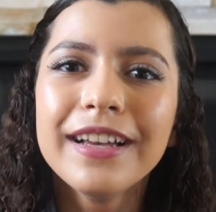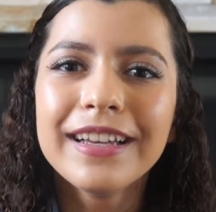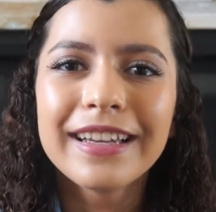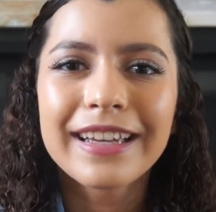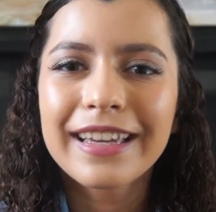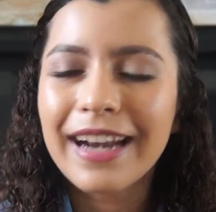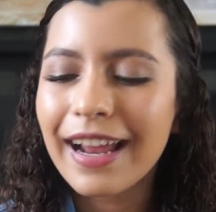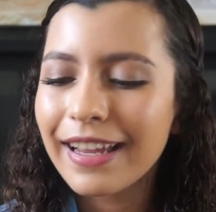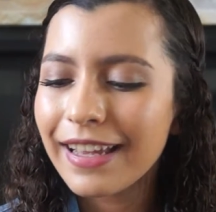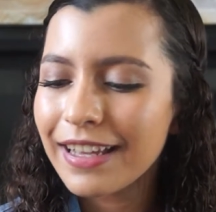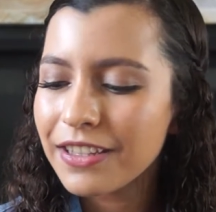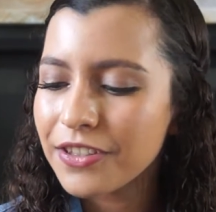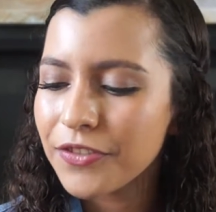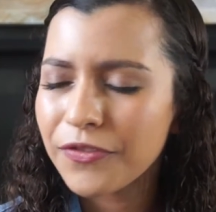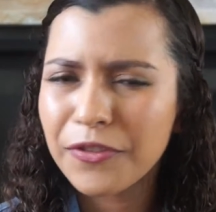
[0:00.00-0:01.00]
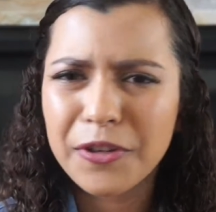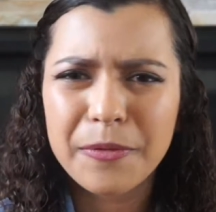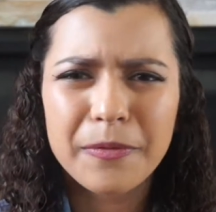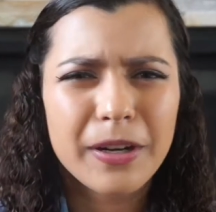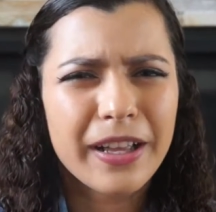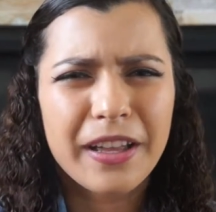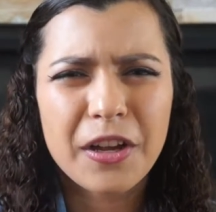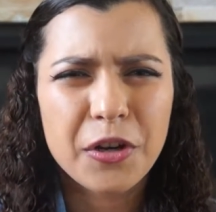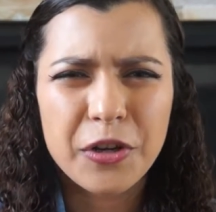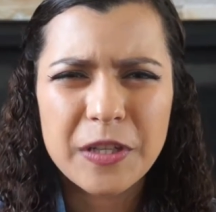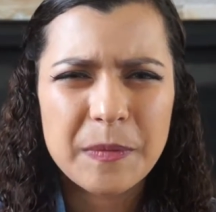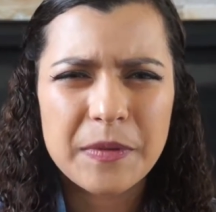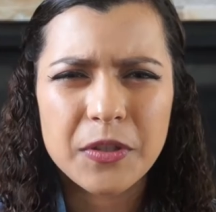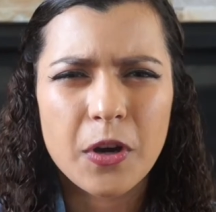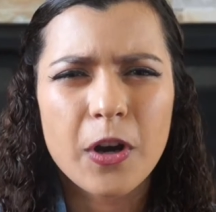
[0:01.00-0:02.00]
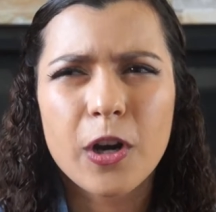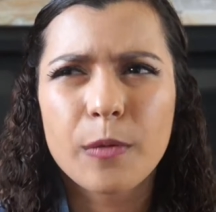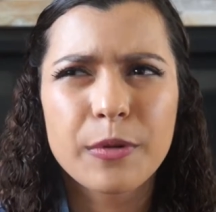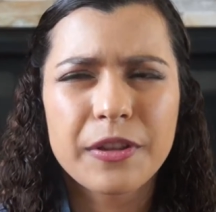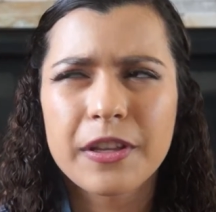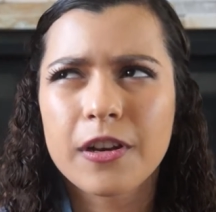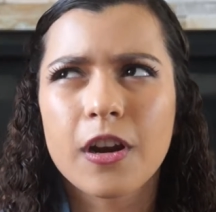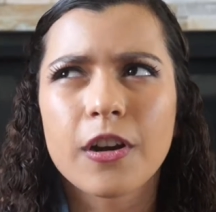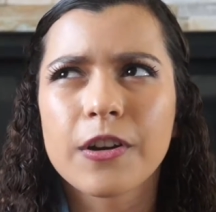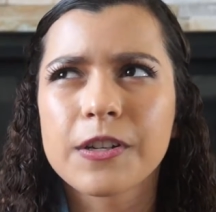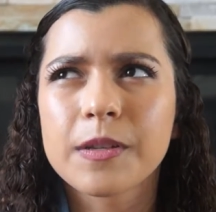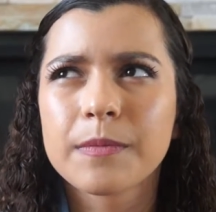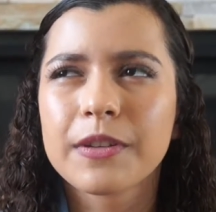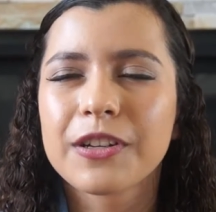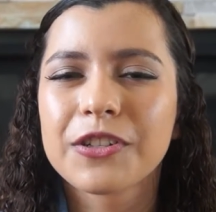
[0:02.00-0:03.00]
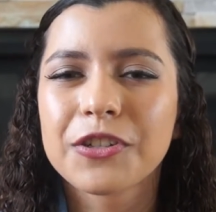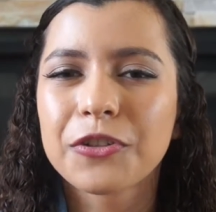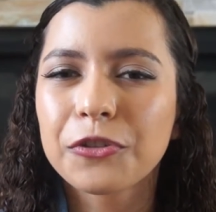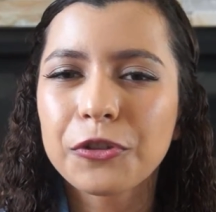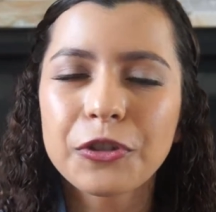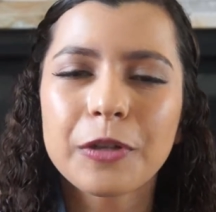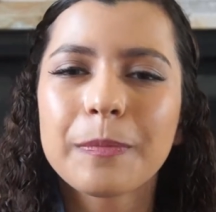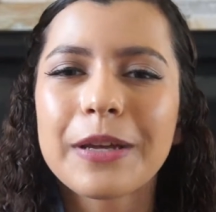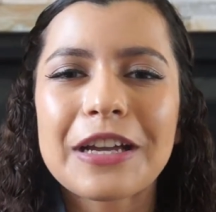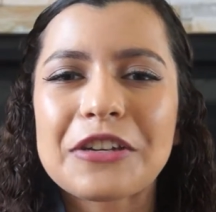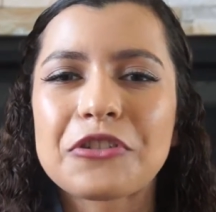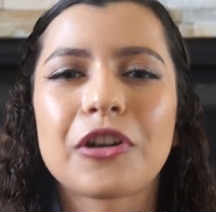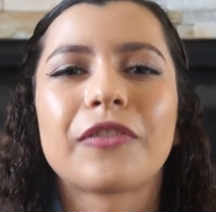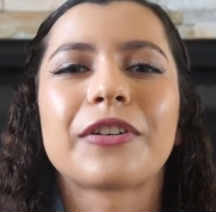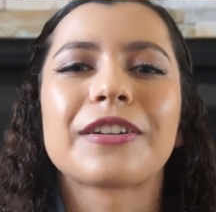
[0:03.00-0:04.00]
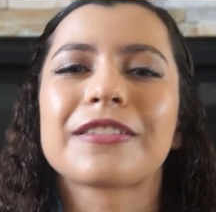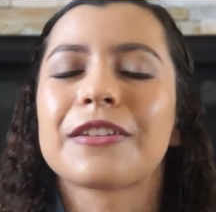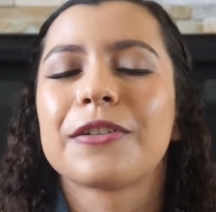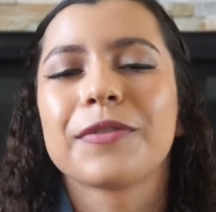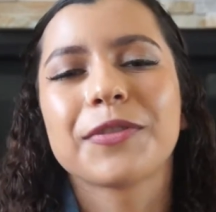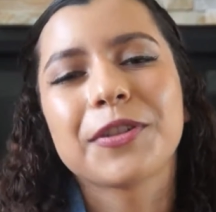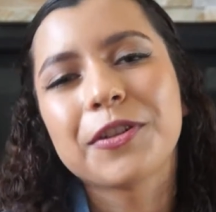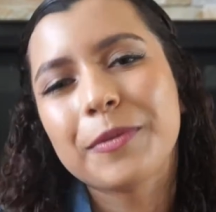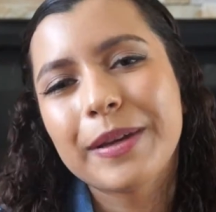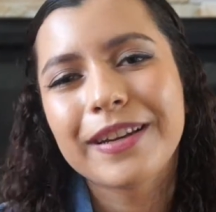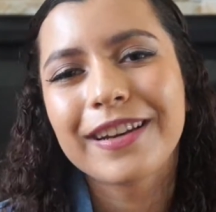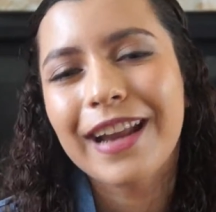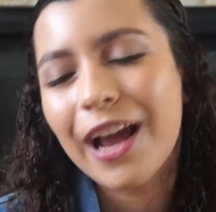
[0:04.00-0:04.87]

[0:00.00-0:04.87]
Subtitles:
And I guess for like a Christmas card or birthday card or something, she included a picture of herself. So you know what I mean?